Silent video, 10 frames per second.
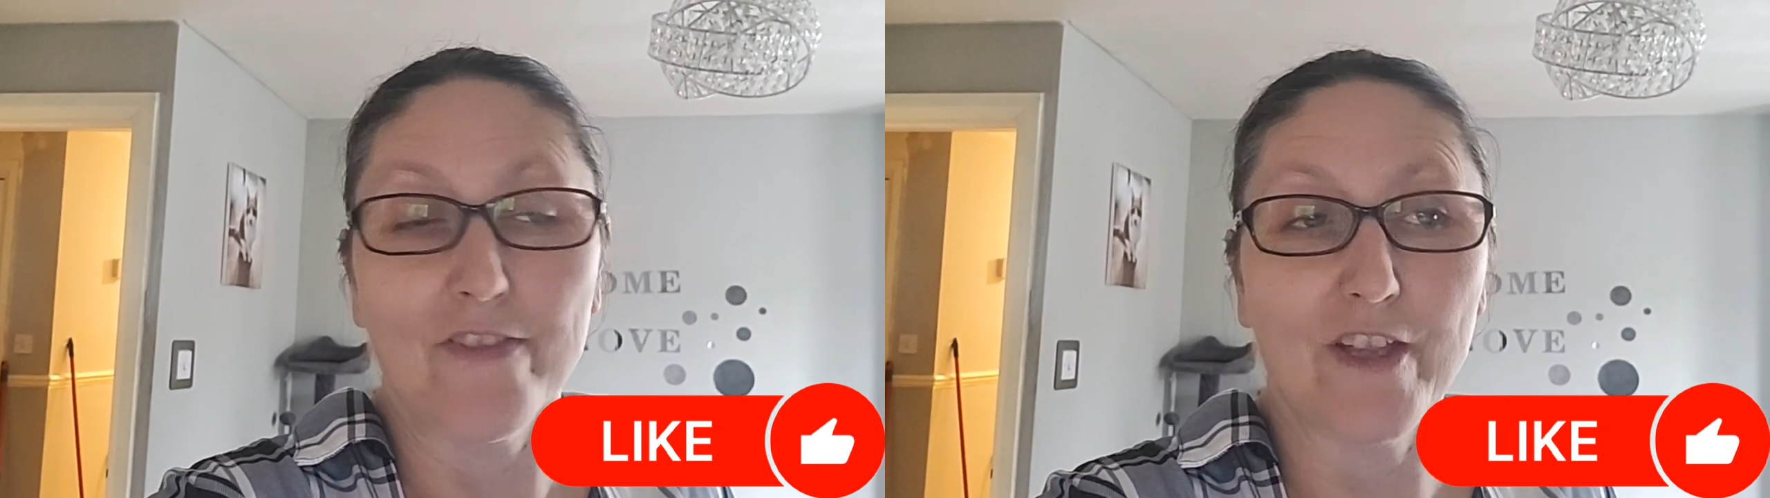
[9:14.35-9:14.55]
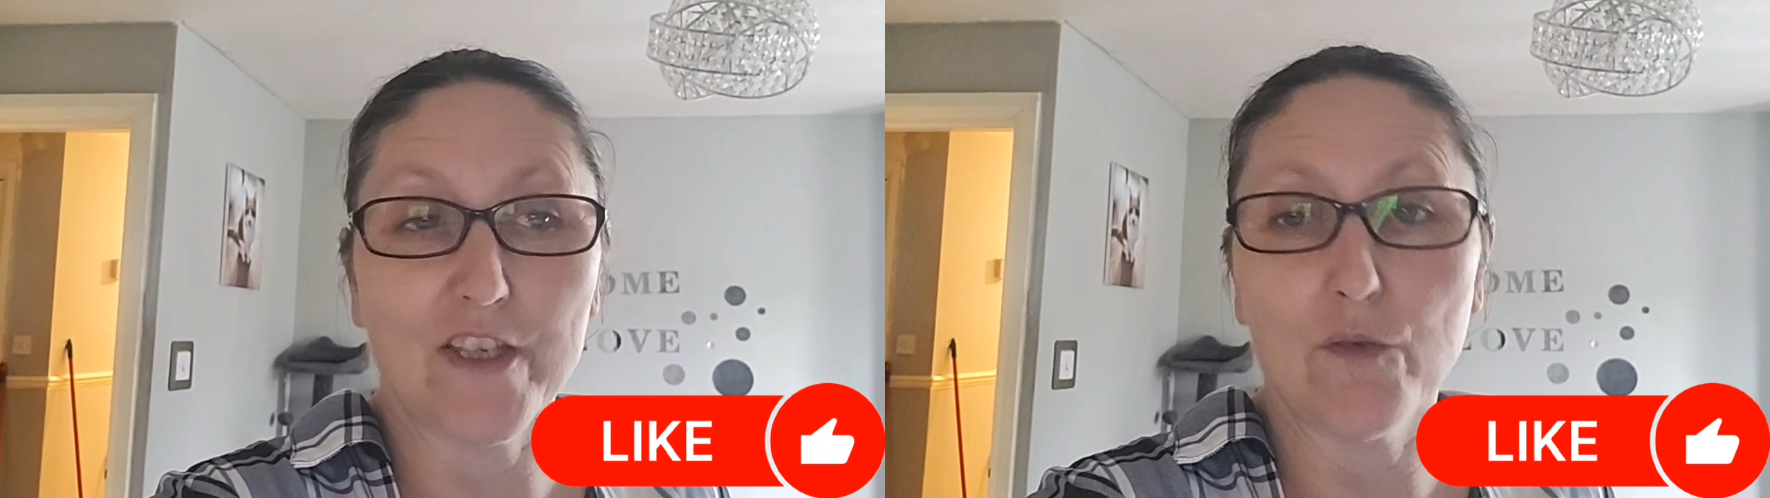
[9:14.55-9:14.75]

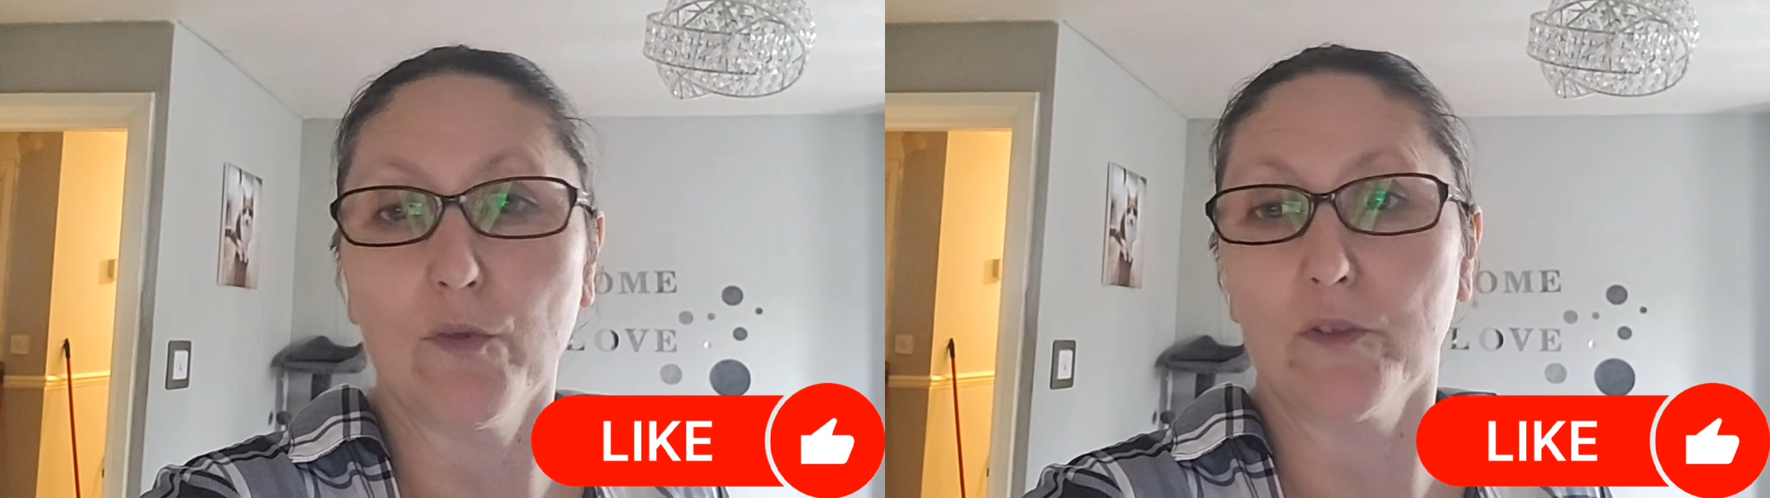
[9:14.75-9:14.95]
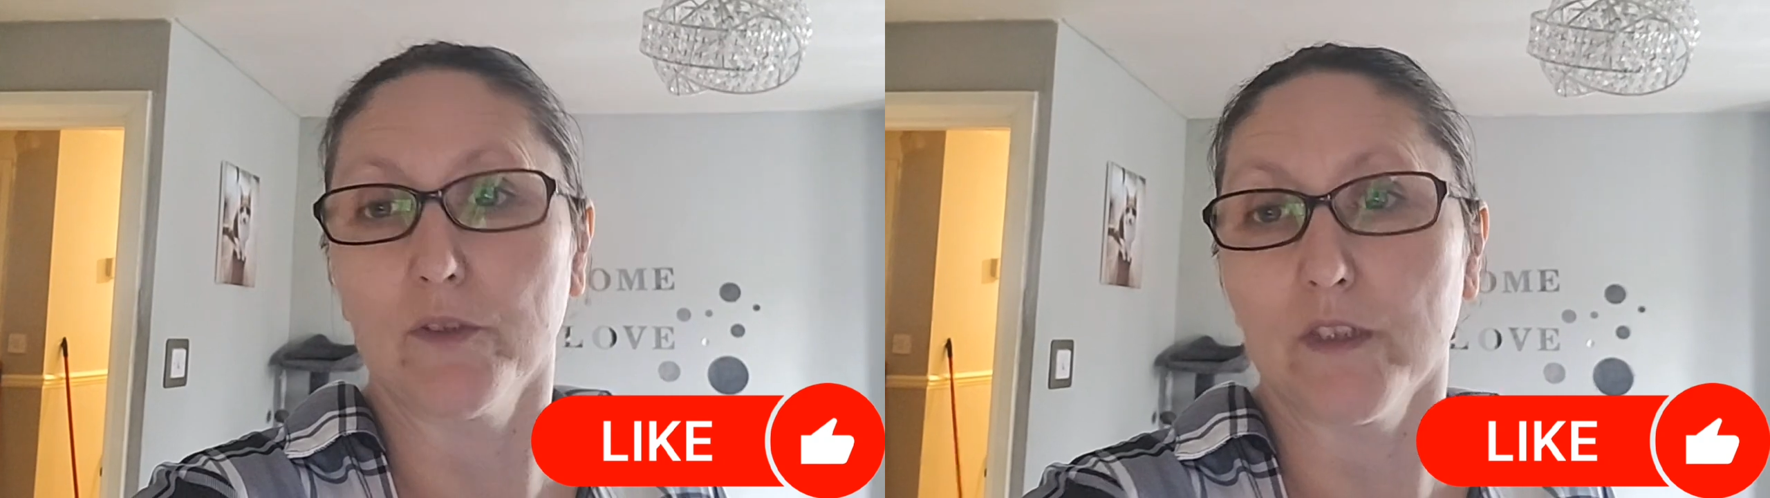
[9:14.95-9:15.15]
then you
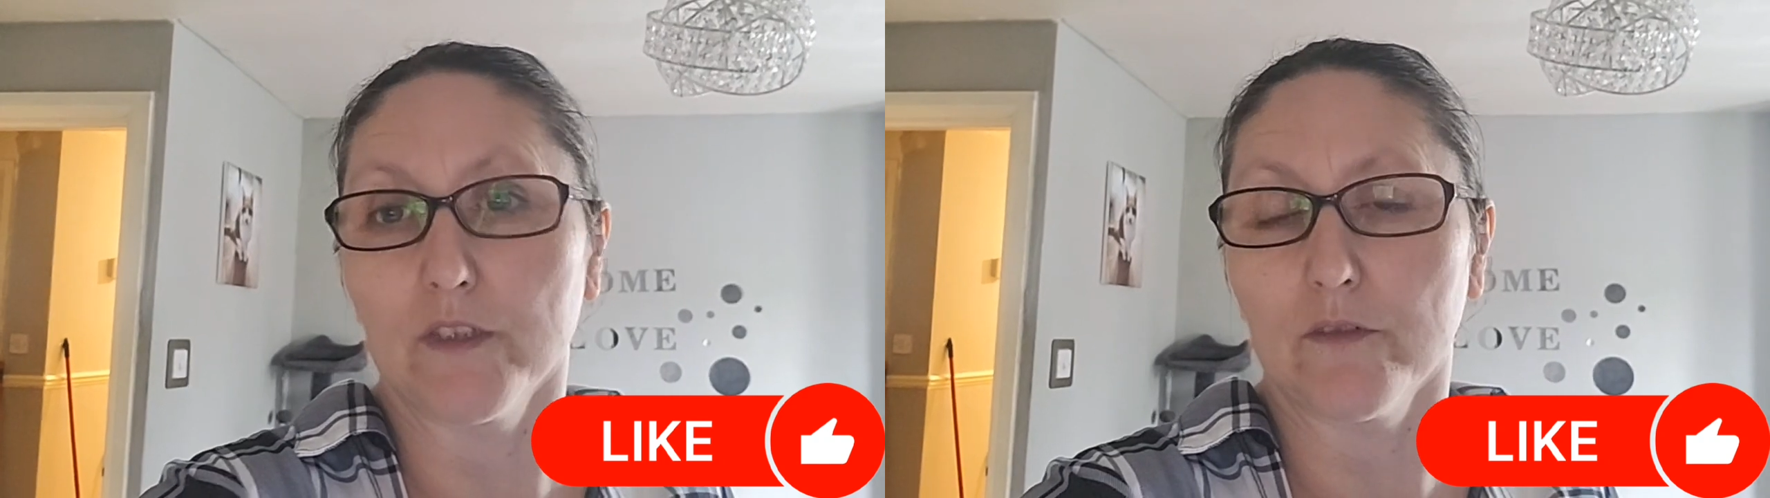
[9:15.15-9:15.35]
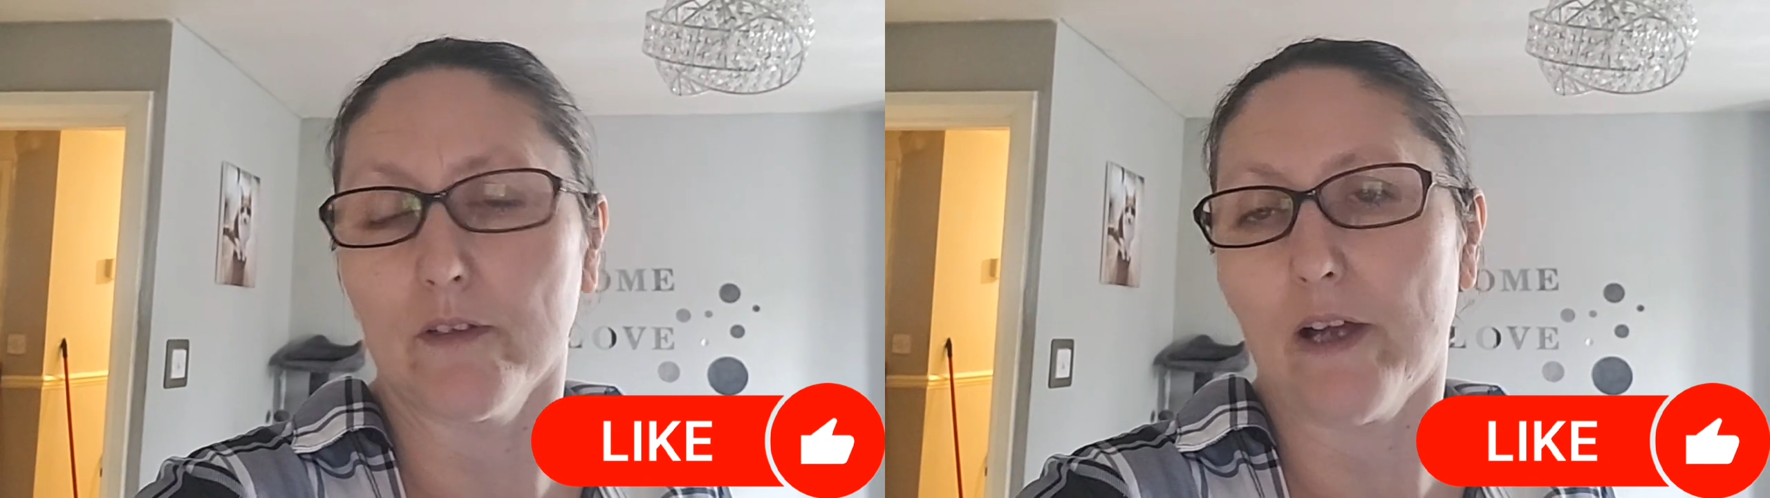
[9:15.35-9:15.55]
would
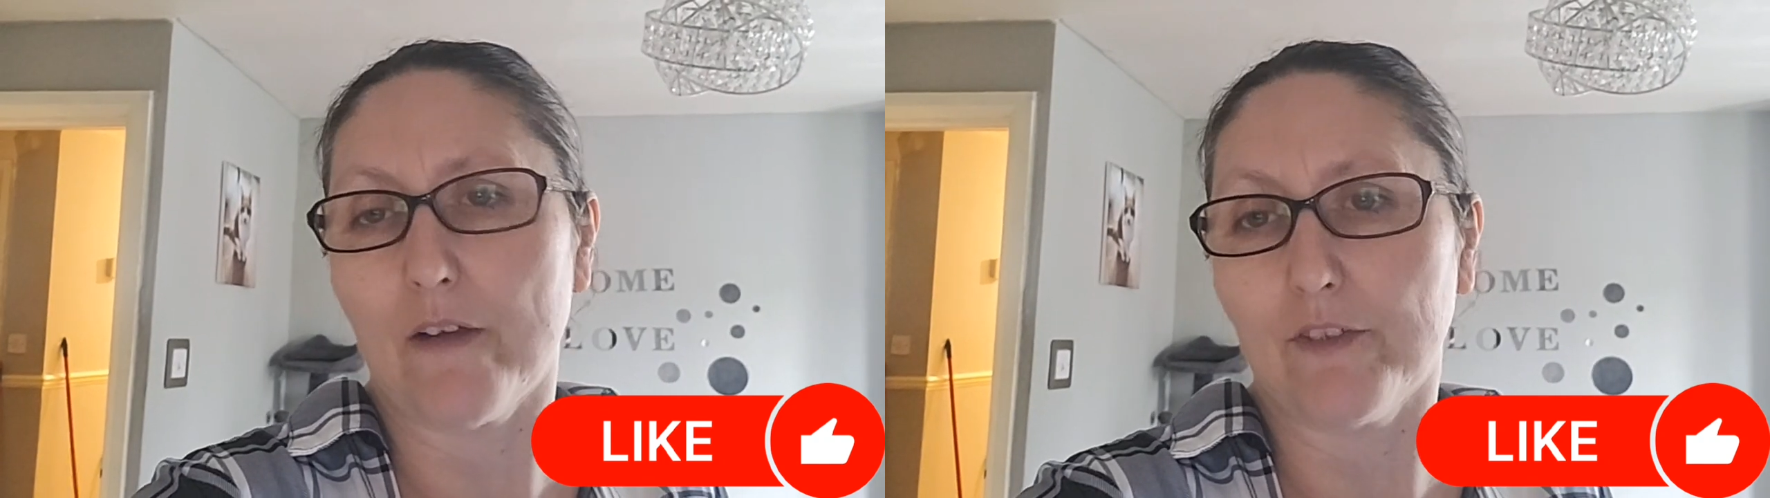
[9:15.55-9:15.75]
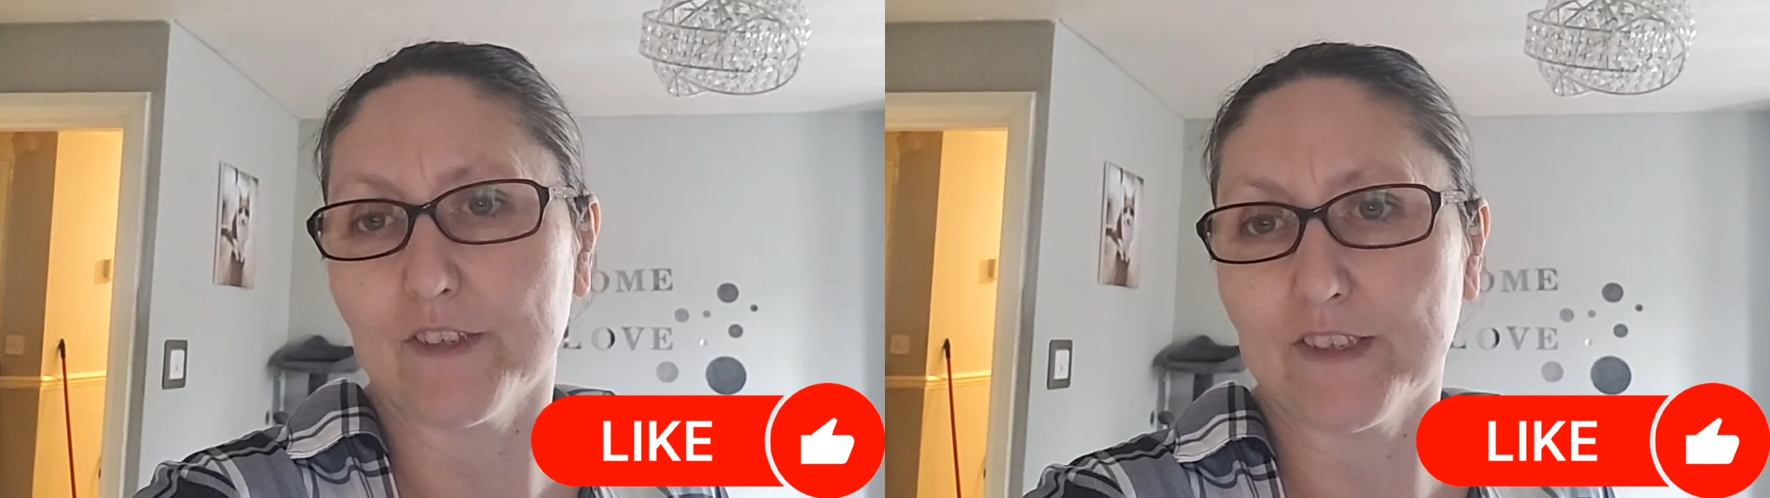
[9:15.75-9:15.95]
half the